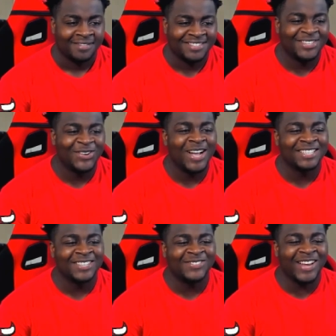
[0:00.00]
Two
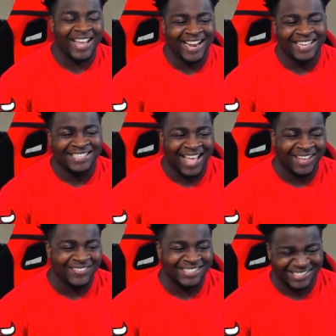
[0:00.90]
guns on train like
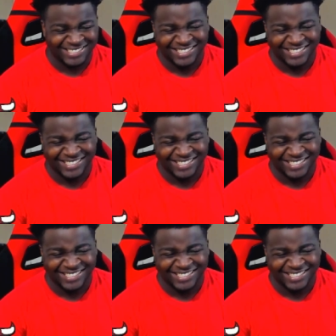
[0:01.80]
Thomas.